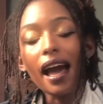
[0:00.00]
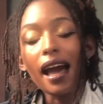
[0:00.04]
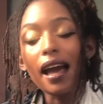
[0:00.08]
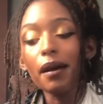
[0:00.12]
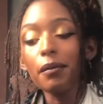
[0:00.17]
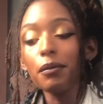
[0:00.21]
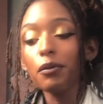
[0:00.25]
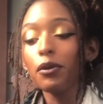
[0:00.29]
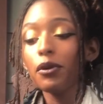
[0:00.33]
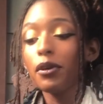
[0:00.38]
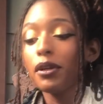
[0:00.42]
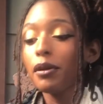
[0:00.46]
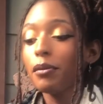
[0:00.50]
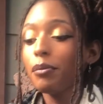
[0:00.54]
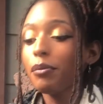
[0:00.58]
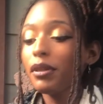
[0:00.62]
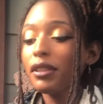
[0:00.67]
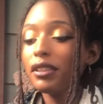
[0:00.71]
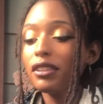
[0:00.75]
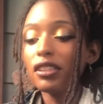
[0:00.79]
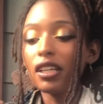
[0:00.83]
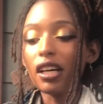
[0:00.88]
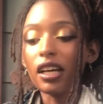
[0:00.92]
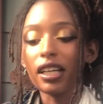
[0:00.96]
I'm going to
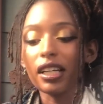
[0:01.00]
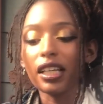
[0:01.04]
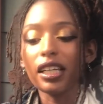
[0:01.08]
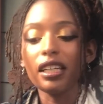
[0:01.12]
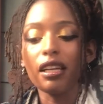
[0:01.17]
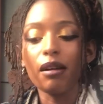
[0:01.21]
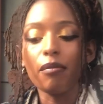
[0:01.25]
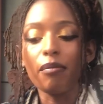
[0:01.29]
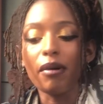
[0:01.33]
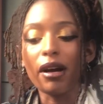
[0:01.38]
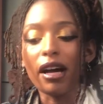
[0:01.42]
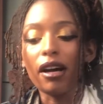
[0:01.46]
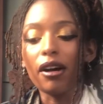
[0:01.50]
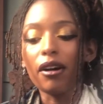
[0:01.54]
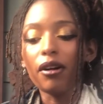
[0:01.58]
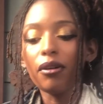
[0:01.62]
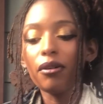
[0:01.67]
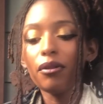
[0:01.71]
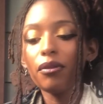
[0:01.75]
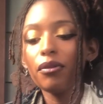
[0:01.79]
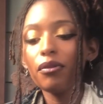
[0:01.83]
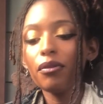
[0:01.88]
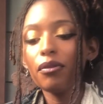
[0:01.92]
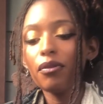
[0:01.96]
be talking
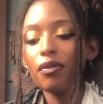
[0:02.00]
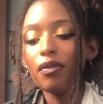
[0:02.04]
about